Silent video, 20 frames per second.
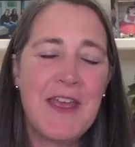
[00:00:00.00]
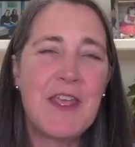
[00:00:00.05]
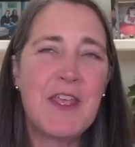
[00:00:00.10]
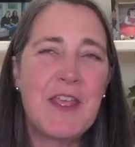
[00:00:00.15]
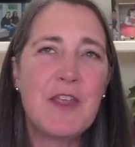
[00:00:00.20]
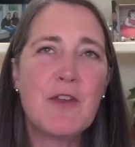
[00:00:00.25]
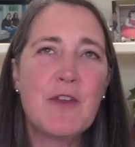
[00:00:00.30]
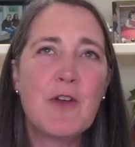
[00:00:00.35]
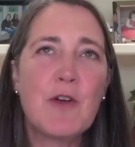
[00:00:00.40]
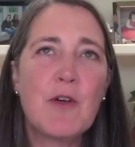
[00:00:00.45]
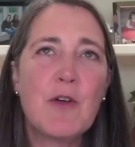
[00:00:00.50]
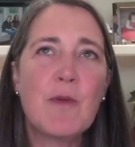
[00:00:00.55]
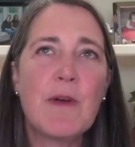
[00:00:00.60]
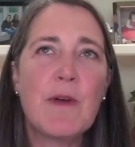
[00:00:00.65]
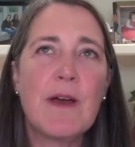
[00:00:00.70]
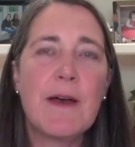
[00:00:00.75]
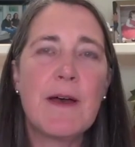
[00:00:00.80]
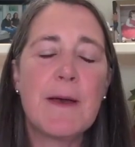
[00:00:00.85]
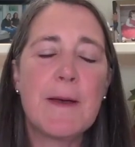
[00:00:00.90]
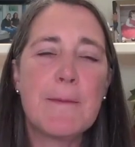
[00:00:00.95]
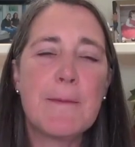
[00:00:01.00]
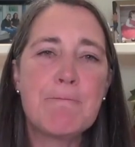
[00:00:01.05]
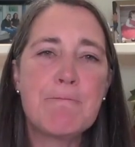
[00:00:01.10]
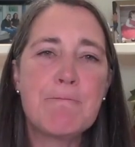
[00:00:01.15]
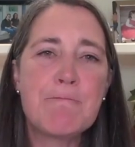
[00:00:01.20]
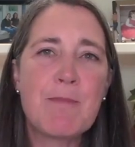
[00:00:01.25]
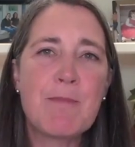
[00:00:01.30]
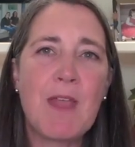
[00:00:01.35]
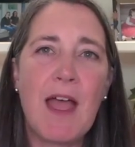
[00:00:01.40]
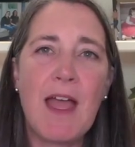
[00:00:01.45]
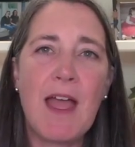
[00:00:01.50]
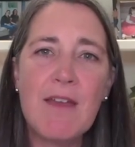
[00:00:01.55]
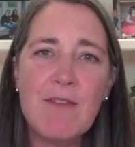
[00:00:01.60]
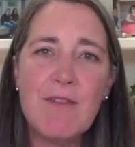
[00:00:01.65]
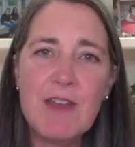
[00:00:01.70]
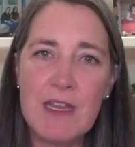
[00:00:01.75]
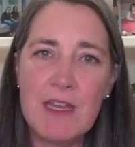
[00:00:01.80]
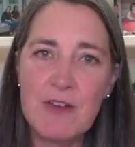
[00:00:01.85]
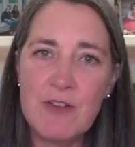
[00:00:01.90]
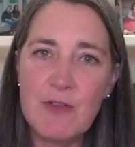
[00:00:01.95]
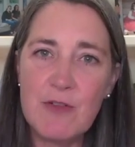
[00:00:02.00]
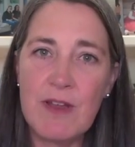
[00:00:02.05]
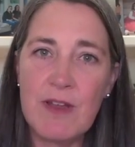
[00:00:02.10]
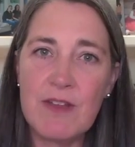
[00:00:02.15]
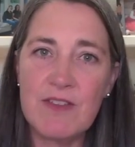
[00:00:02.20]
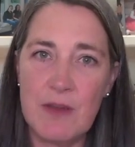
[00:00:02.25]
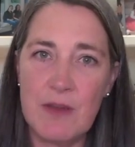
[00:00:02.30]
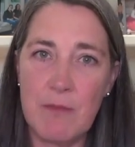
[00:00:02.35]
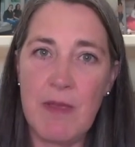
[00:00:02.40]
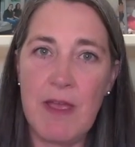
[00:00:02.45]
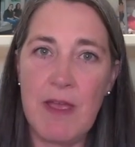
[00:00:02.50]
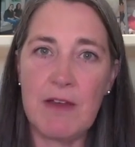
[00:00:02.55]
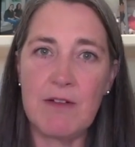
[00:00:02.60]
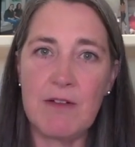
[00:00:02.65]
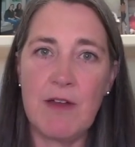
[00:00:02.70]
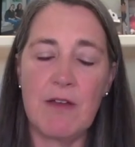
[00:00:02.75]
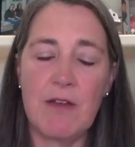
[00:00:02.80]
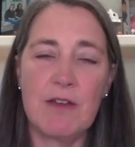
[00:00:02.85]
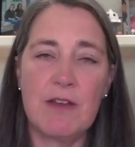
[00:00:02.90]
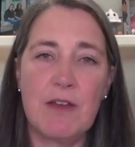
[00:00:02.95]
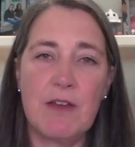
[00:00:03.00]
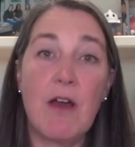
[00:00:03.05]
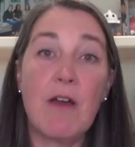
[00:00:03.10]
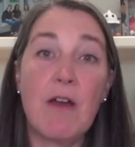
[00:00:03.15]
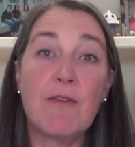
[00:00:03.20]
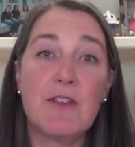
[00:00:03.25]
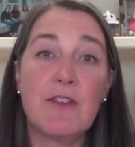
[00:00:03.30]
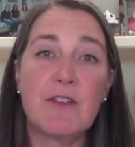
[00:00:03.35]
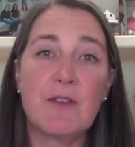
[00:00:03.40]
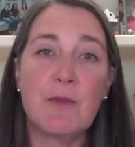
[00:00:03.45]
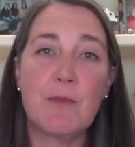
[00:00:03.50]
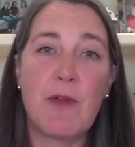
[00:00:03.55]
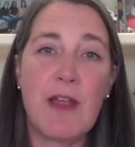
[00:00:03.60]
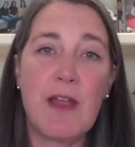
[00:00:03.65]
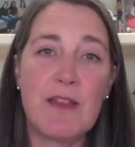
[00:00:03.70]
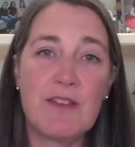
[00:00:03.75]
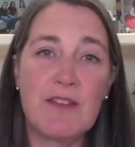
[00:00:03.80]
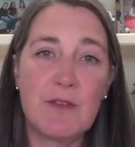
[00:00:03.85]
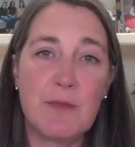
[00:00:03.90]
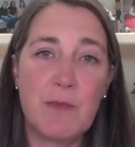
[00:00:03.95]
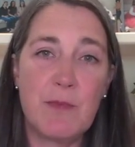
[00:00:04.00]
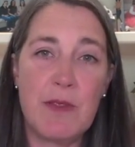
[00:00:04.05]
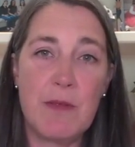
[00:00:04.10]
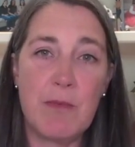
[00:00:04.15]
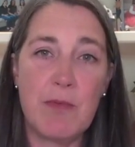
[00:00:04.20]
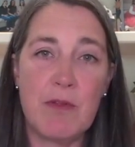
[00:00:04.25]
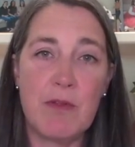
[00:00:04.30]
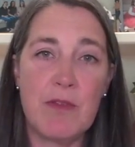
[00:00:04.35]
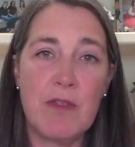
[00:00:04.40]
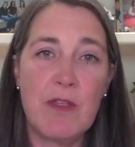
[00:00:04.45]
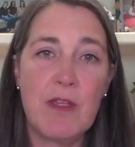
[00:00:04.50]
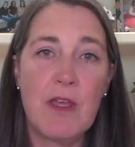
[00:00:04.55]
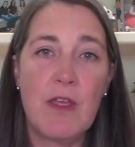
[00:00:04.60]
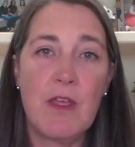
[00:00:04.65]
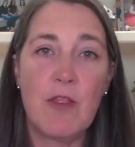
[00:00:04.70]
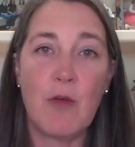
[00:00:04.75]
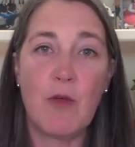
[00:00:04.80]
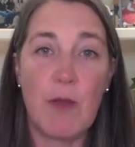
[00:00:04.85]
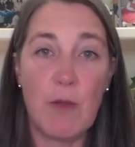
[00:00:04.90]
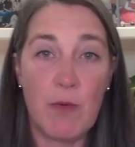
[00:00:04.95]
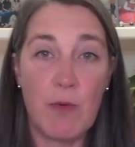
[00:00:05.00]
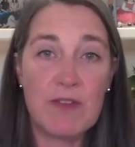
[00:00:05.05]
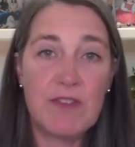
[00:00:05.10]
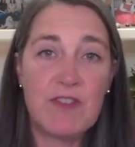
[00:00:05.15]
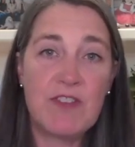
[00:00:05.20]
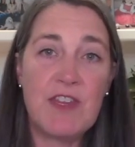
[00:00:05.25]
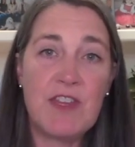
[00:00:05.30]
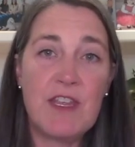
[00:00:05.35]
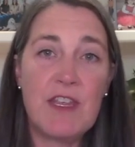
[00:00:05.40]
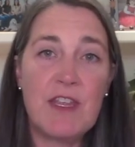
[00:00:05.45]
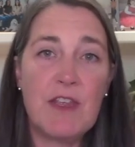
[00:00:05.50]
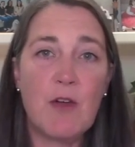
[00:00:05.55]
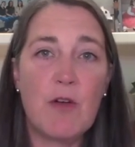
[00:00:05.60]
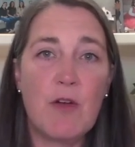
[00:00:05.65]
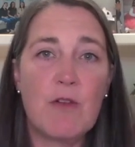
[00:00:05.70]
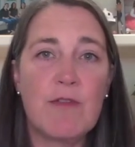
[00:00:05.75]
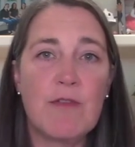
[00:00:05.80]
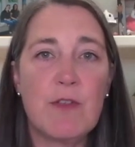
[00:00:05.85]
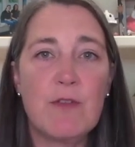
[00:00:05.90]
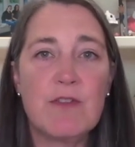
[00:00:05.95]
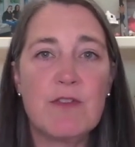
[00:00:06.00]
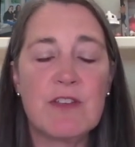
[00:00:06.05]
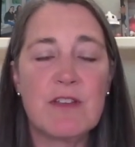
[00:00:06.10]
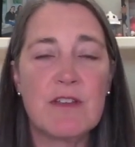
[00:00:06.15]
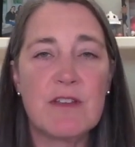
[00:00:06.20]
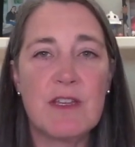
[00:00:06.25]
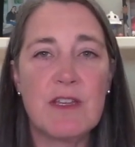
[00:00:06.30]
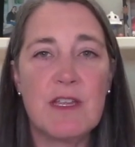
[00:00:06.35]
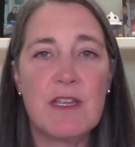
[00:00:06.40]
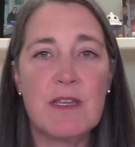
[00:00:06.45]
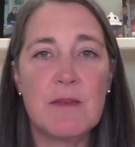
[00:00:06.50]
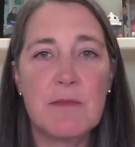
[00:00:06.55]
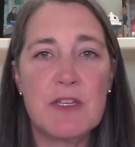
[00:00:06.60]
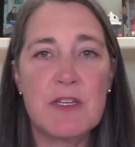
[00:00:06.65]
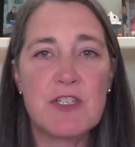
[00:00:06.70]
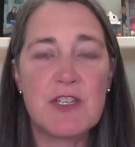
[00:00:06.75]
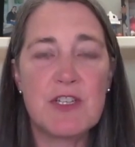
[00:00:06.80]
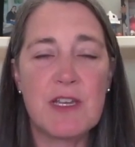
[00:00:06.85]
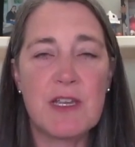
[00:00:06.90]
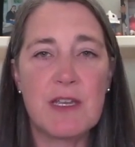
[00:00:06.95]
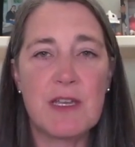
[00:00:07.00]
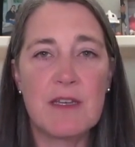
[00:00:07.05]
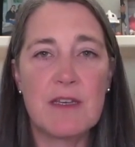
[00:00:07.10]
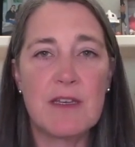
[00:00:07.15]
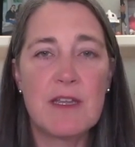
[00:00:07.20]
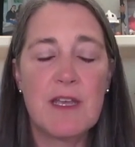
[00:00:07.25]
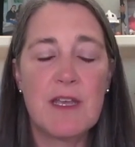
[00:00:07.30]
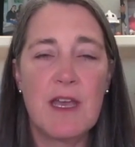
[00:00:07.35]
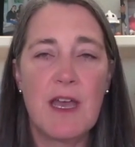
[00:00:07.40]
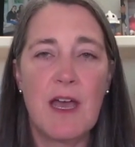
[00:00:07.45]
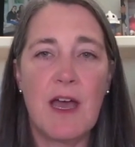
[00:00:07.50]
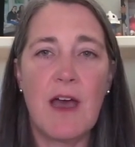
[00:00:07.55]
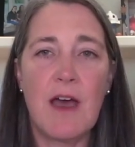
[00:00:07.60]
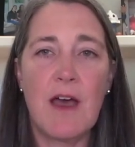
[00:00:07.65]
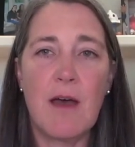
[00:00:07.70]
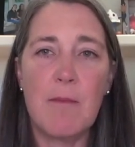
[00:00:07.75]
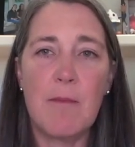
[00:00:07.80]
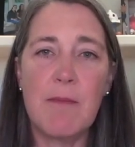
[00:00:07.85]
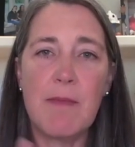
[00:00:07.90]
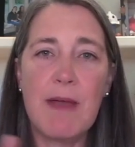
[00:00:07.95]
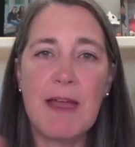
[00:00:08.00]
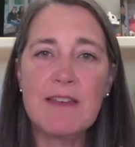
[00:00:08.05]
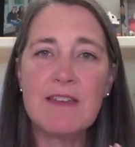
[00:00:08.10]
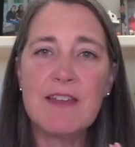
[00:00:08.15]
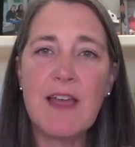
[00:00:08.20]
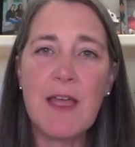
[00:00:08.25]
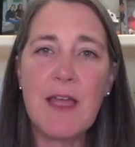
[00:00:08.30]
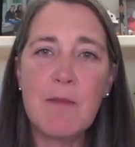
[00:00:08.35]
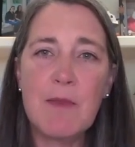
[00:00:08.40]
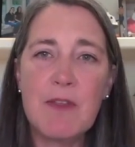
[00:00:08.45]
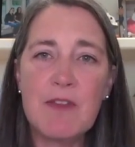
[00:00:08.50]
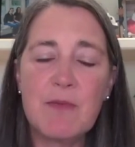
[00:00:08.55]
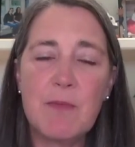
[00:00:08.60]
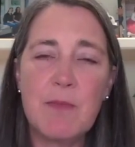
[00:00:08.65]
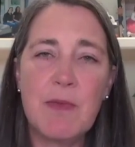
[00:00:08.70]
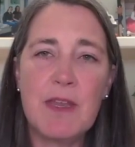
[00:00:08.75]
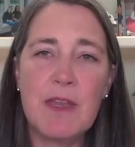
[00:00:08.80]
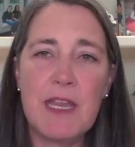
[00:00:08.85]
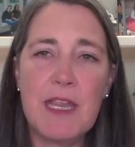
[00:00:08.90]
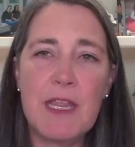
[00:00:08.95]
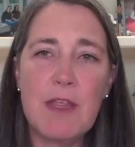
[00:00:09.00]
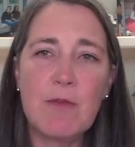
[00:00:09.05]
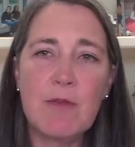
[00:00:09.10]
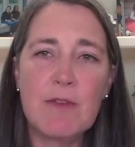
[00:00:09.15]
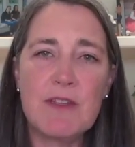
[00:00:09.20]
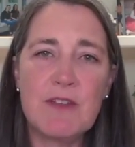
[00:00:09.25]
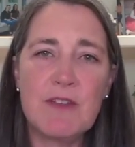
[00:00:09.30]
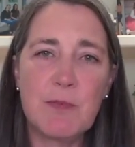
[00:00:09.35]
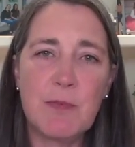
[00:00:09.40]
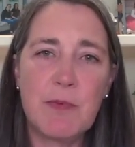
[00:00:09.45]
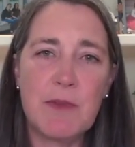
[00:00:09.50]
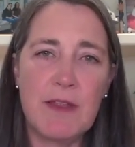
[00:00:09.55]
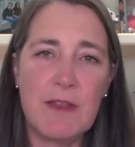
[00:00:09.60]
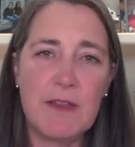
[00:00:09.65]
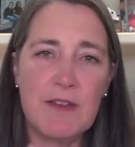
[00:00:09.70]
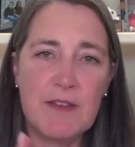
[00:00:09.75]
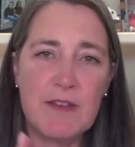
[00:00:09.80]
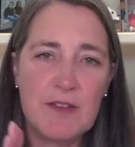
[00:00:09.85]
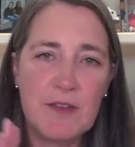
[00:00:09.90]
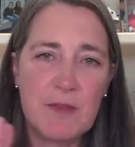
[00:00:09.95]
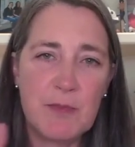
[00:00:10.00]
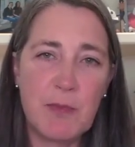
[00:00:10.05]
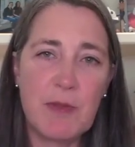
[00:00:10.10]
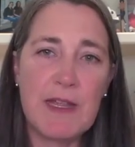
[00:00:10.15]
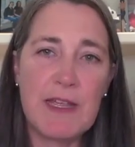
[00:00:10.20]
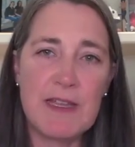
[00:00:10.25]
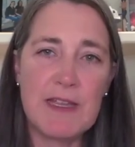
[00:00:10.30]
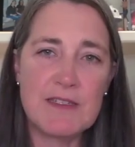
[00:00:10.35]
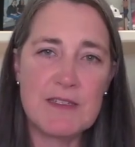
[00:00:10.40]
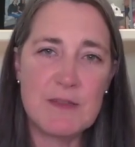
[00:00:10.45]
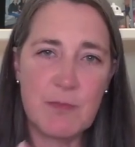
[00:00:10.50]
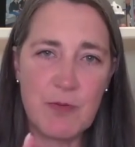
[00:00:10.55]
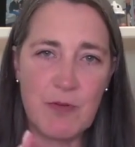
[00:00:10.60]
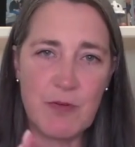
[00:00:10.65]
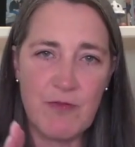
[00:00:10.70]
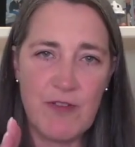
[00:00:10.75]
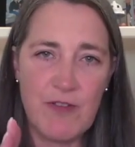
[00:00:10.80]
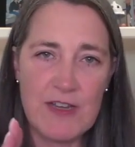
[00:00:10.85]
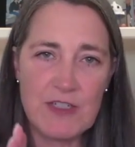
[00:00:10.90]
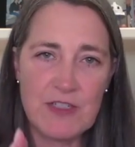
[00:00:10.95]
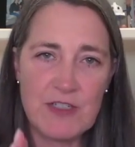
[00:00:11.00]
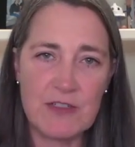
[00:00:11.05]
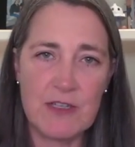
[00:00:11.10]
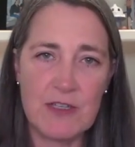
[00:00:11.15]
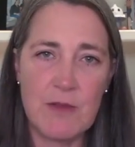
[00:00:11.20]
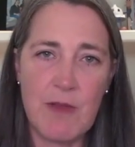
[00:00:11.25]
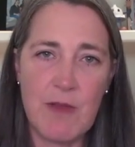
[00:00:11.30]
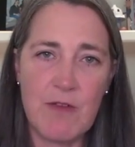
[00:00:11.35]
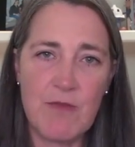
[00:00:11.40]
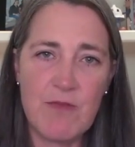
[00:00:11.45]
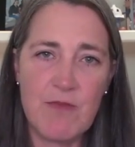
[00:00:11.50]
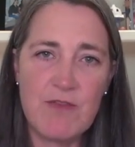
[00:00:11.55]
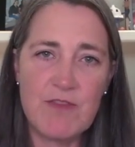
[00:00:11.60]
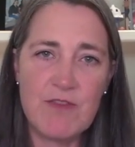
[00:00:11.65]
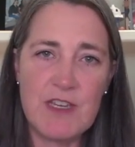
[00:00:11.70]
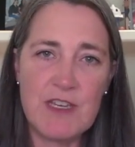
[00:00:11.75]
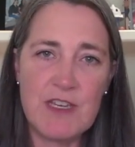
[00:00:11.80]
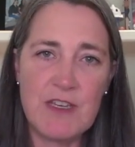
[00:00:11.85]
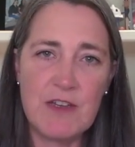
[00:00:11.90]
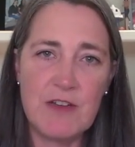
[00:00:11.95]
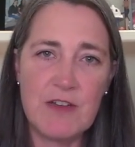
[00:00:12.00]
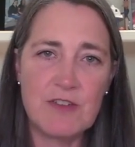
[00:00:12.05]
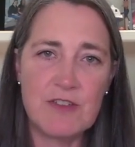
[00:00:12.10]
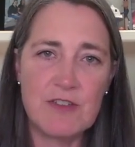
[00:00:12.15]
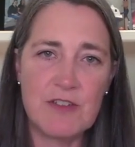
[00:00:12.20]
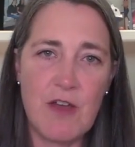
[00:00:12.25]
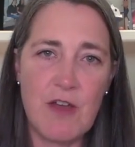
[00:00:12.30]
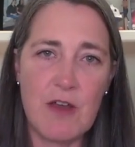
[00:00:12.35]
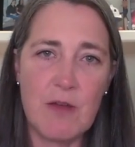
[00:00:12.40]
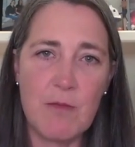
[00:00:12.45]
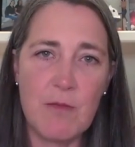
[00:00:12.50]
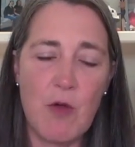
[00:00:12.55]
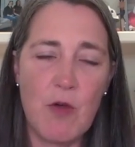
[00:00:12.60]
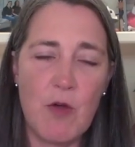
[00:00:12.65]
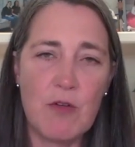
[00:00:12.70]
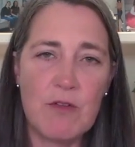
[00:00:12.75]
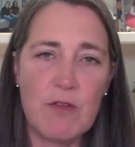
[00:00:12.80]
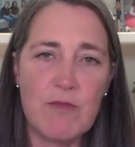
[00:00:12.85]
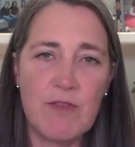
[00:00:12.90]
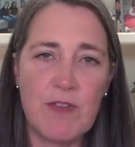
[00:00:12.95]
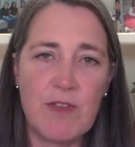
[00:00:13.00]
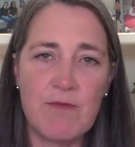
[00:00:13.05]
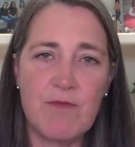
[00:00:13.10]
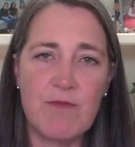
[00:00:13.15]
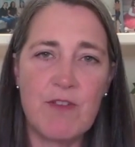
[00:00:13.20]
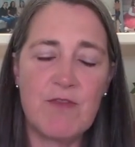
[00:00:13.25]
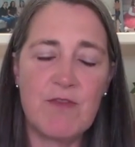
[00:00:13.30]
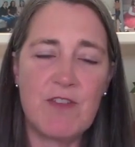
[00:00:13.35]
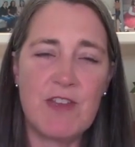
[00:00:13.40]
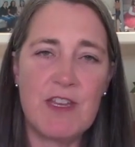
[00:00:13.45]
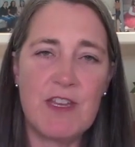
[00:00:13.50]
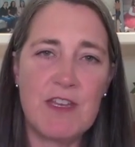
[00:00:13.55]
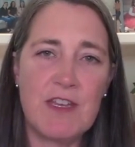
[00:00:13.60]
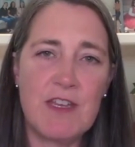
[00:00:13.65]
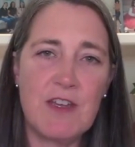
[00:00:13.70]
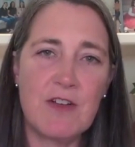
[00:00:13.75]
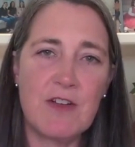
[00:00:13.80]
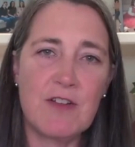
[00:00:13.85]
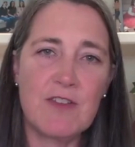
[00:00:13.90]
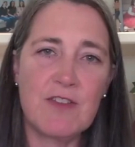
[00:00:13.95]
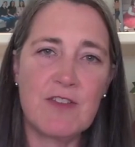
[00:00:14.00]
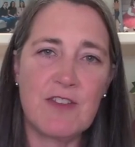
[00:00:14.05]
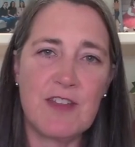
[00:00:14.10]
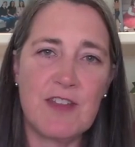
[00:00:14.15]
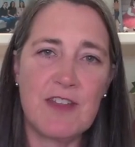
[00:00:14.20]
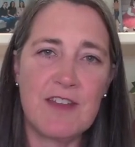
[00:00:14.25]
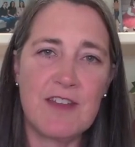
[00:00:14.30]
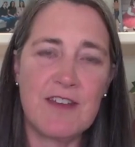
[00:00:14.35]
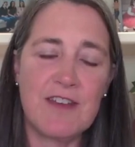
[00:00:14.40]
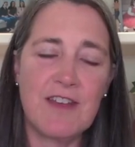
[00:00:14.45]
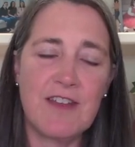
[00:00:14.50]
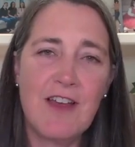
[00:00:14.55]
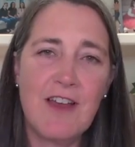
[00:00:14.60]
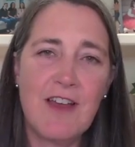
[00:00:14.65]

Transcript: You know, I have an interesting background, and it often surprises people. Though I was CEO of a utility in Michigan, my time has been equally split professionally, about 15 years in automotive and 15 years in